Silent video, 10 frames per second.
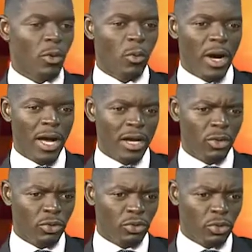Why I
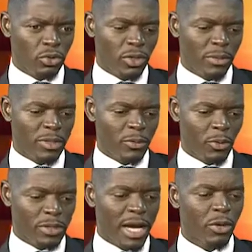go to talk to him is
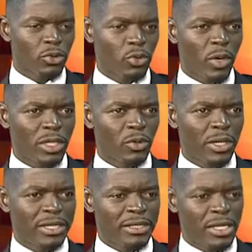because I also wanted to
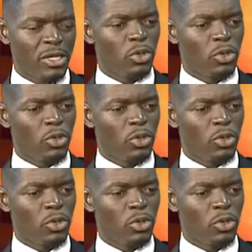understand